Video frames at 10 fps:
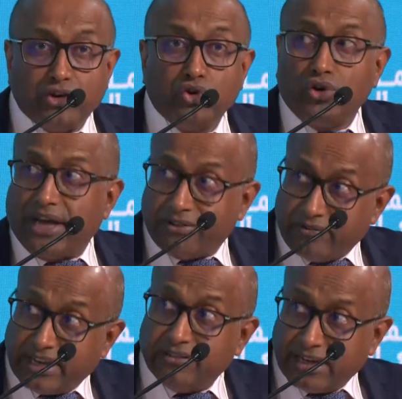You're going to have a
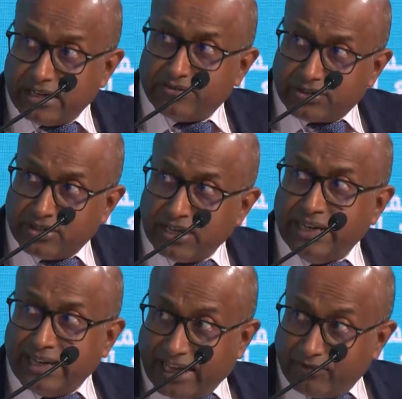very, very different
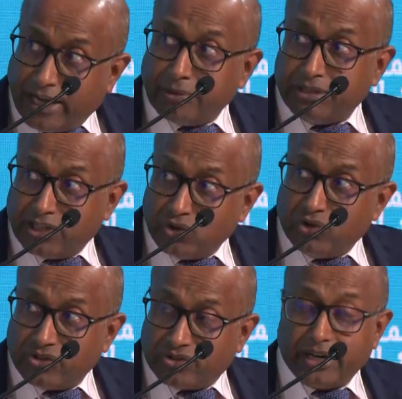environment that you're going
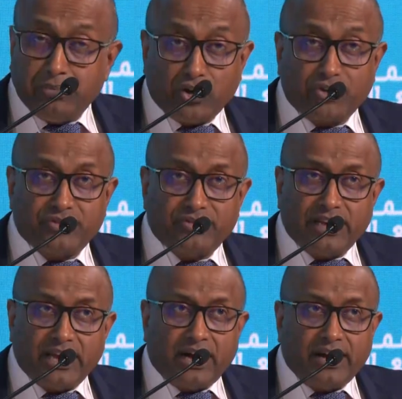to create because of
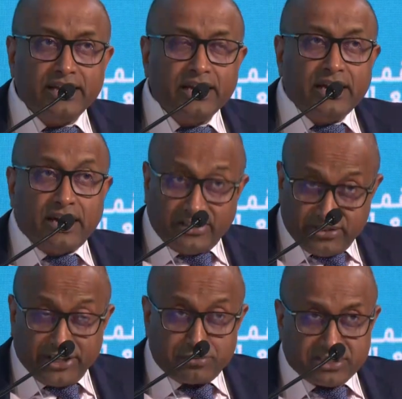the AI, and
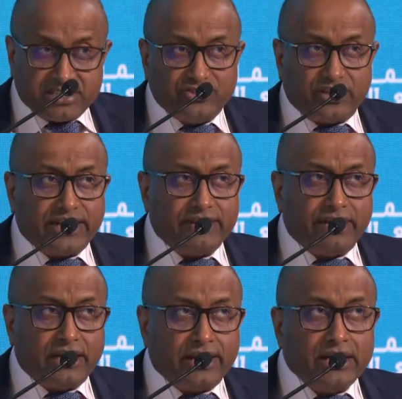especially generative
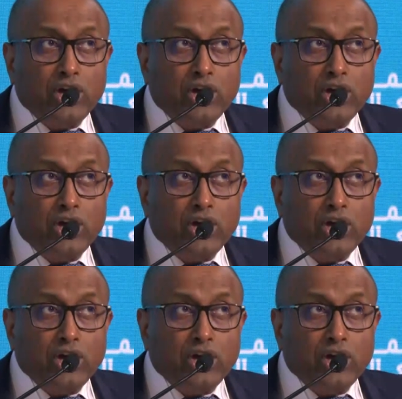AI.